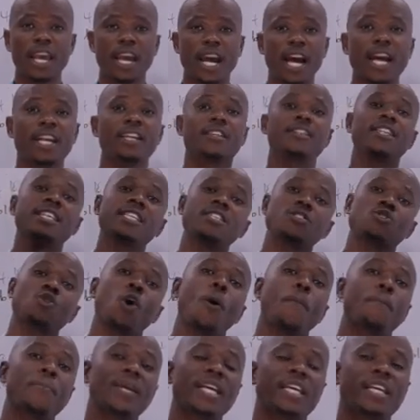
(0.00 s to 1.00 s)
And this
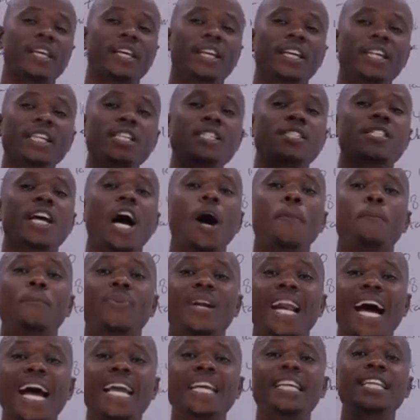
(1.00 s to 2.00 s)
topic is
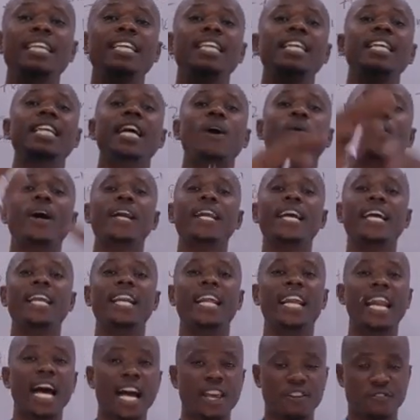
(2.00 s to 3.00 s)
applied in our
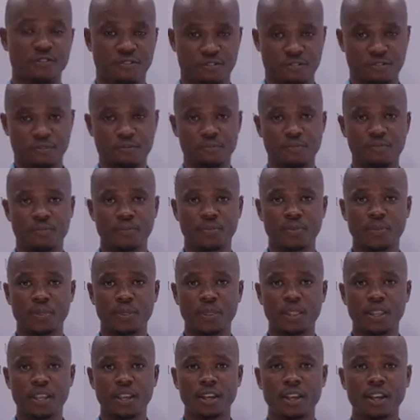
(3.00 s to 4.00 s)
daily life.
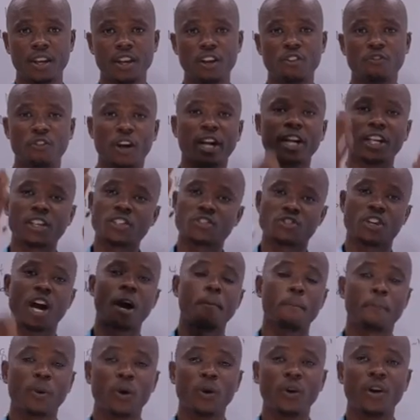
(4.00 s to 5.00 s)
For
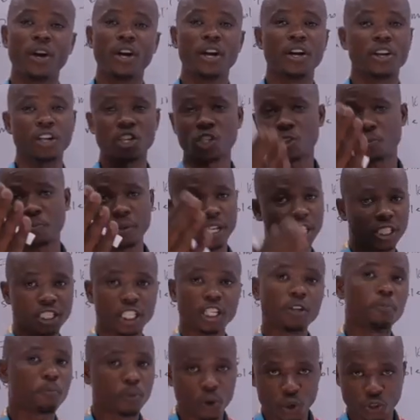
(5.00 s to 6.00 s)
example,
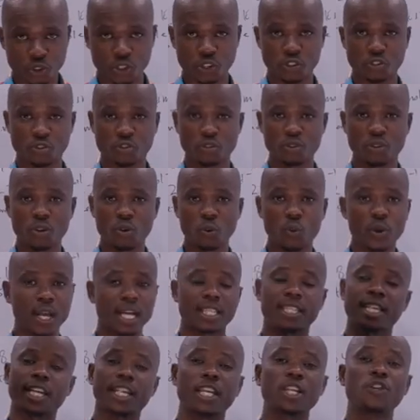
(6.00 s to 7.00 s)
respiration process. We
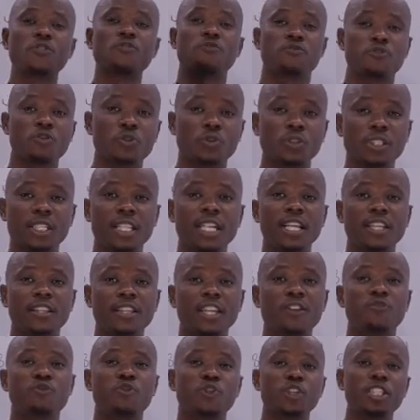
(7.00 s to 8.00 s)
are taking food.
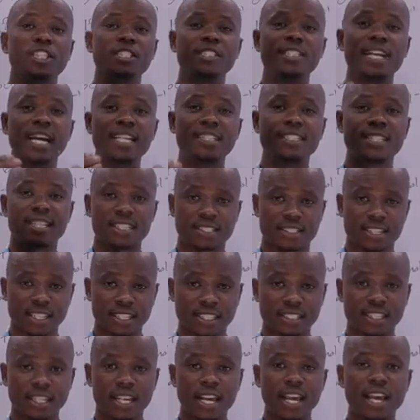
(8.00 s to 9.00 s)
The food is
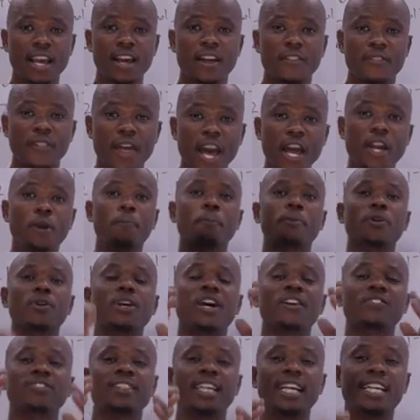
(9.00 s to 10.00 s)
digested. The end
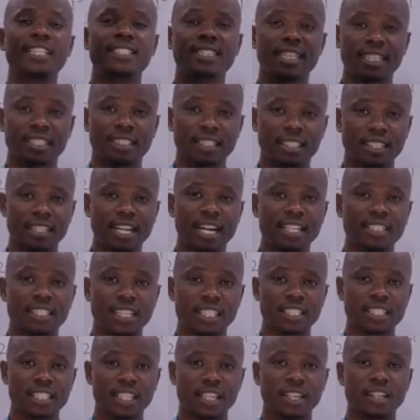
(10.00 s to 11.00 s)
product of
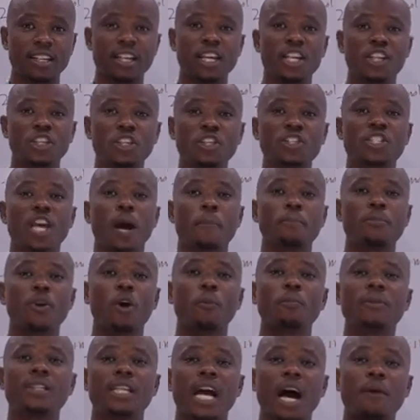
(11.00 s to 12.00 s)
digestion is
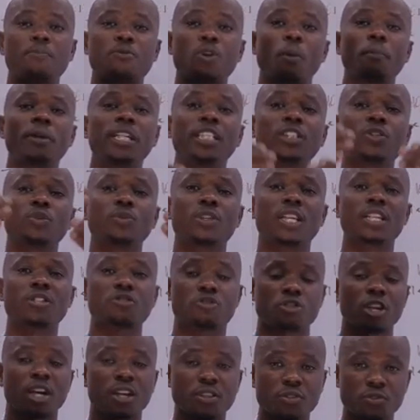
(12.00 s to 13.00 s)
absorbed into the
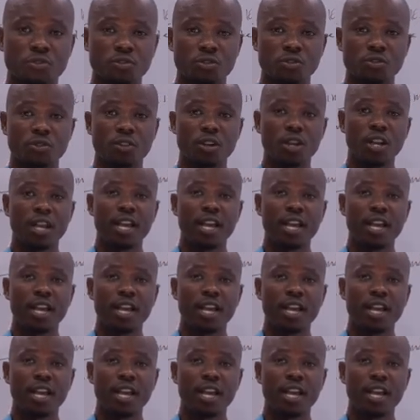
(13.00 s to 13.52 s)
cells.